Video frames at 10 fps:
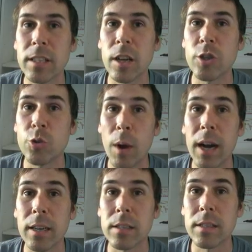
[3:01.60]
on
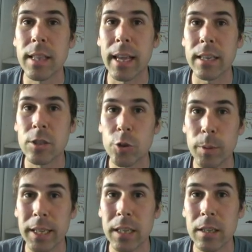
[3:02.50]
drugs that
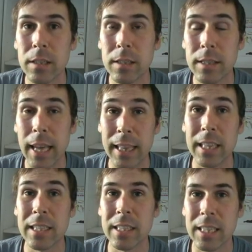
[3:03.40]
treat
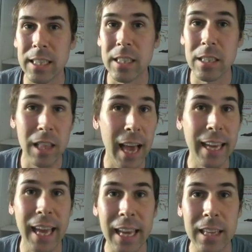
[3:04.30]
deadly diseases
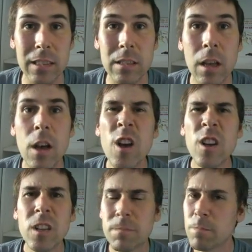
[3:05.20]
like AIDS.
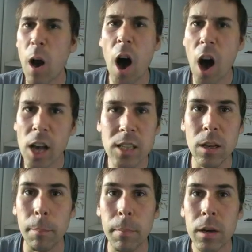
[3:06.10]

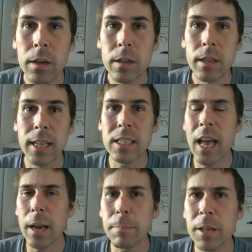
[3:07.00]
Awesome. That's
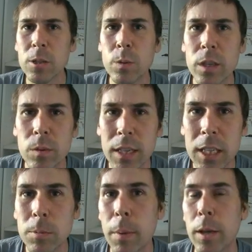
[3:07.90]
not a place where you
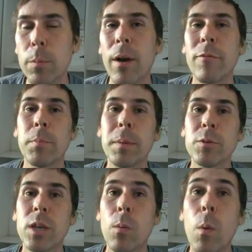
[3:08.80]
need to make your profit. People
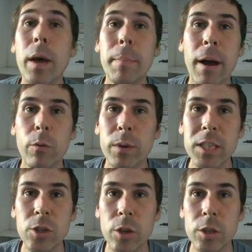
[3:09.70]
say, well, what about
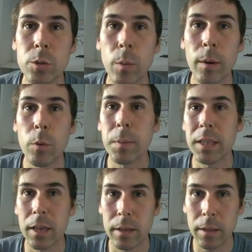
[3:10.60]
research? Where will be
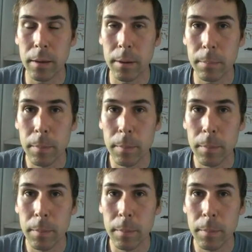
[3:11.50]
the